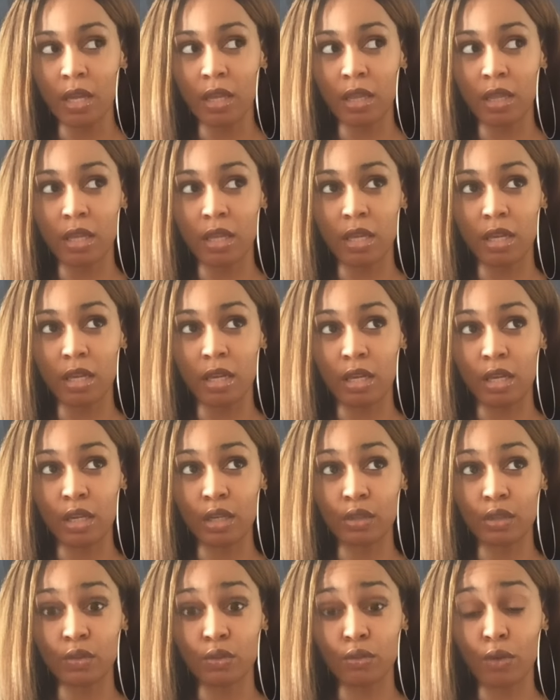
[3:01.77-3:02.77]
the
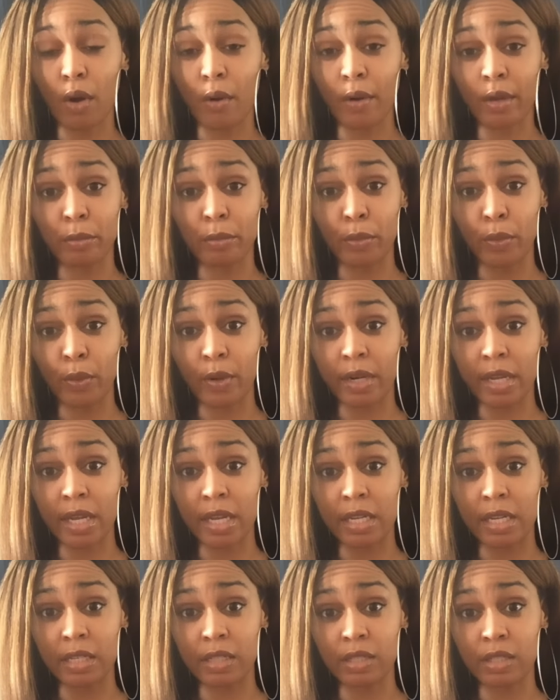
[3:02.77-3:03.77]
drawing board
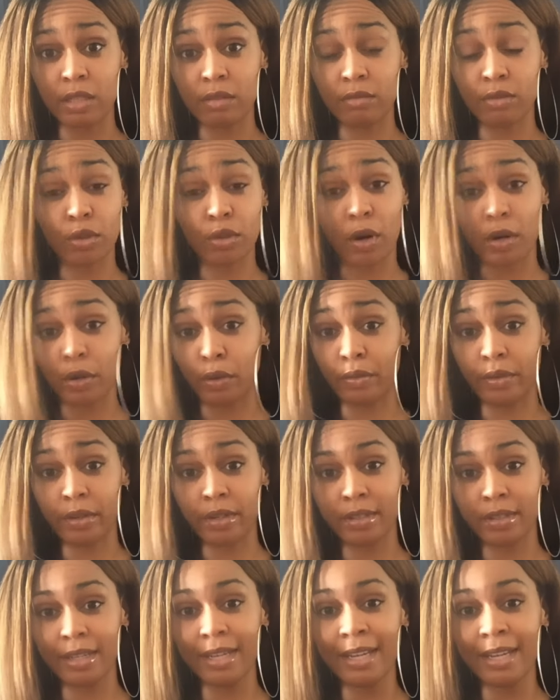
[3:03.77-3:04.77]
and start over,